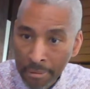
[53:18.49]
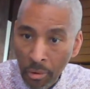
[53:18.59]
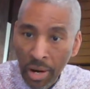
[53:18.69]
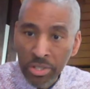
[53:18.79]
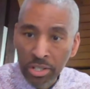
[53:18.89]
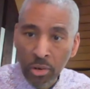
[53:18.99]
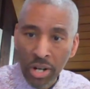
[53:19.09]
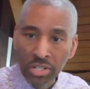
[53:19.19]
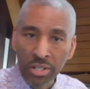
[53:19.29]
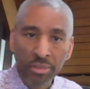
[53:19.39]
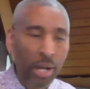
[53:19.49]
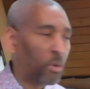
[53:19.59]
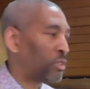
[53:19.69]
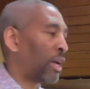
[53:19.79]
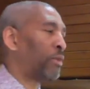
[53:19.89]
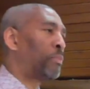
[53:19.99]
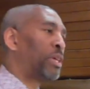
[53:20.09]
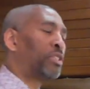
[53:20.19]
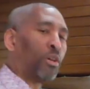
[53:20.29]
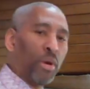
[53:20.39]
Go ahead with your question. I'm going to try to
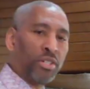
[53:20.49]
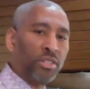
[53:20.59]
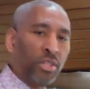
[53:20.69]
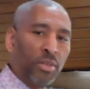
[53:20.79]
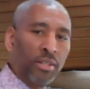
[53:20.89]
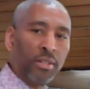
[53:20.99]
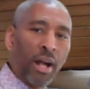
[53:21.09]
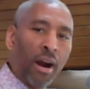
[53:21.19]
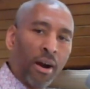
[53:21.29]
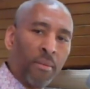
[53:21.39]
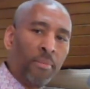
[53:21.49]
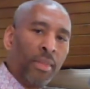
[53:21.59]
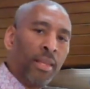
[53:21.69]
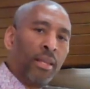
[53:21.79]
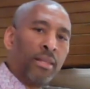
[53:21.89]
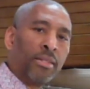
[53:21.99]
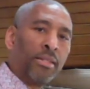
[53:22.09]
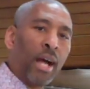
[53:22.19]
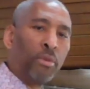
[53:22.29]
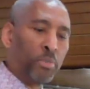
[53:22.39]
repeat your question so that our
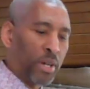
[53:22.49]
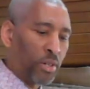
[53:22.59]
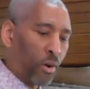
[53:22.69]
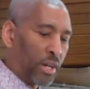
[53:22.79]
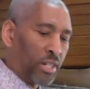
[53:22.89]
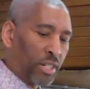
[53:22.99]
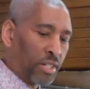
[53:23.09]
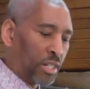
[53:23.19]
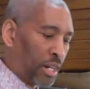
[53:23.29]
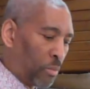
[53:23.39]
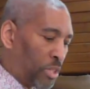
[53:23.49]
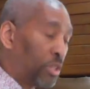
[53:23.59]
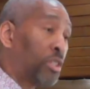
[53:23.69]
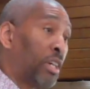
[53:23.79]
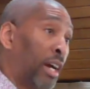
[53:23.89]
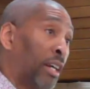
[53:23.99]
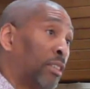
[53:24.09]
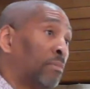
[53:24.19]
cyberspace audience can hear what you're saying.